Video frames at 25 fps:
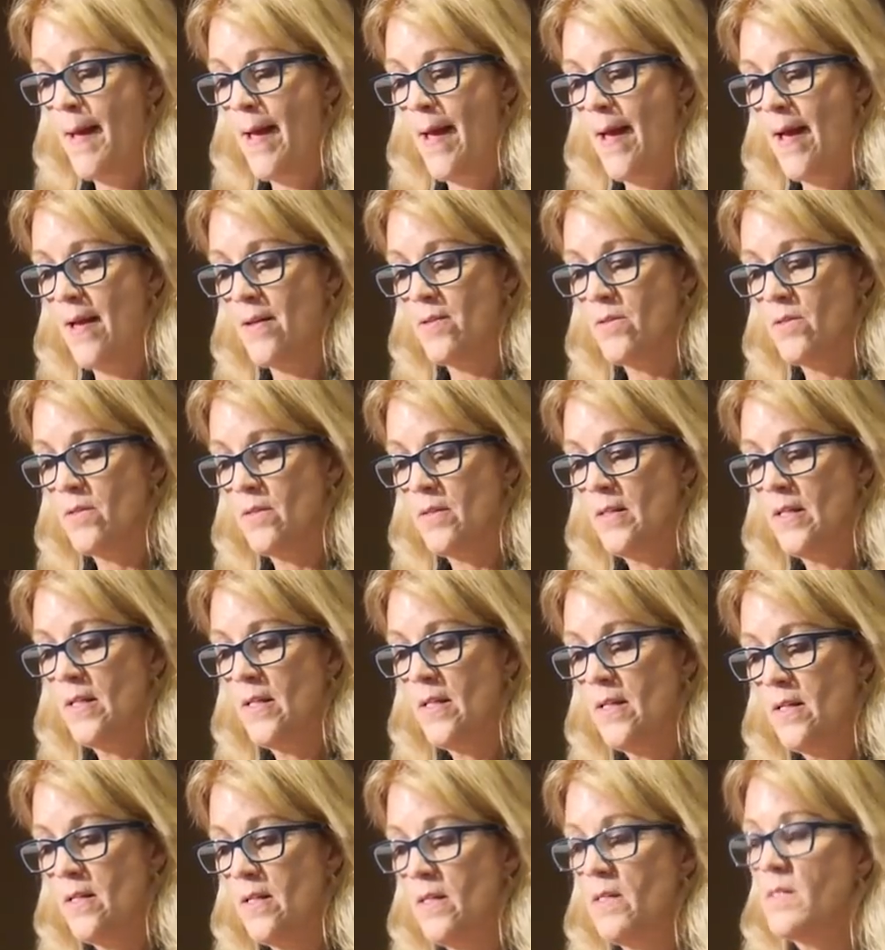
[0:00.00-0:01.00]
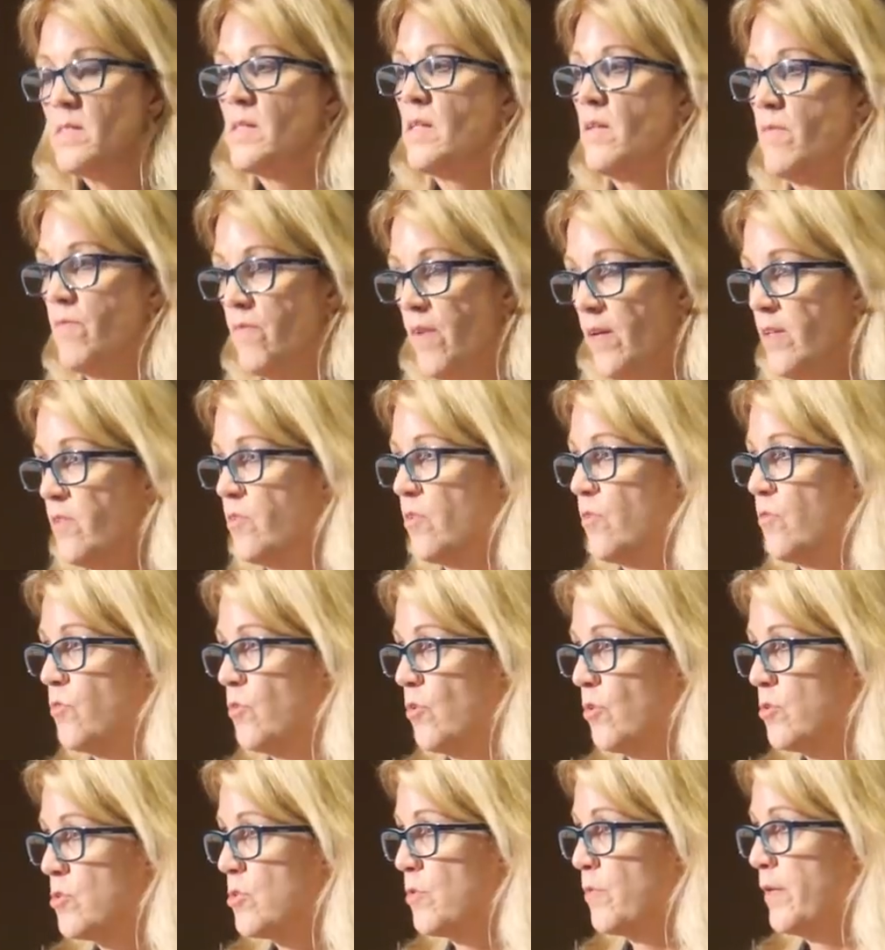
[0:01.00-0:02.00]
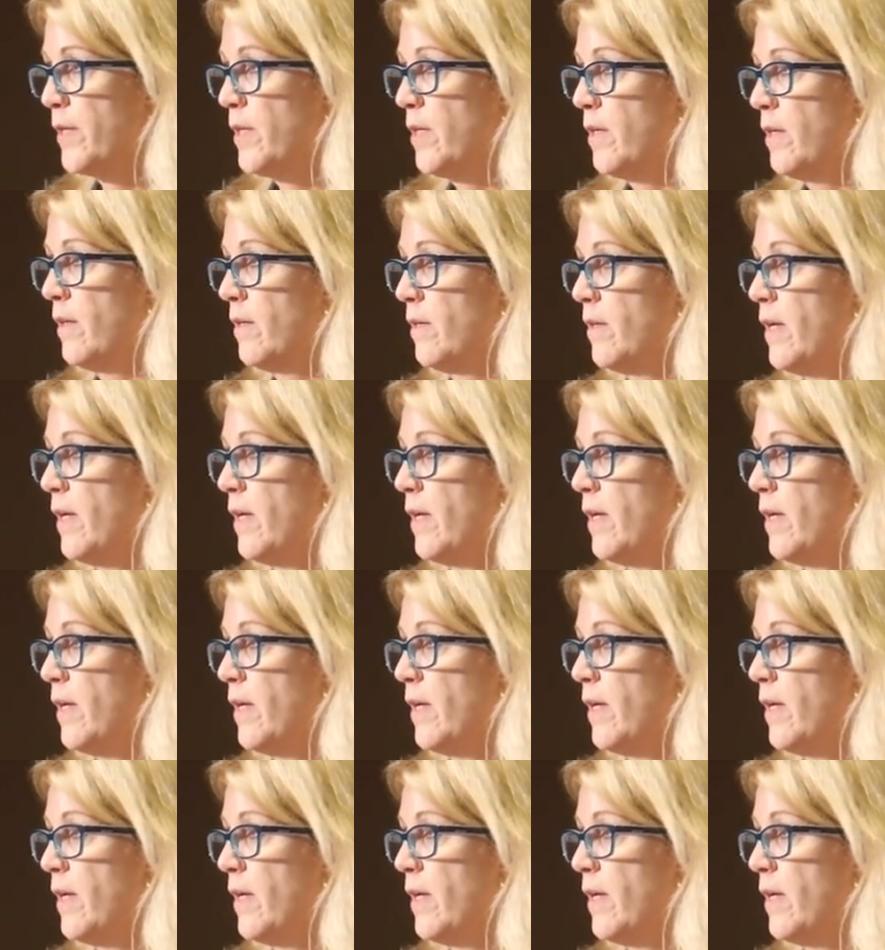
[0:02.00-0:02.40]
And it is an invasive surgery,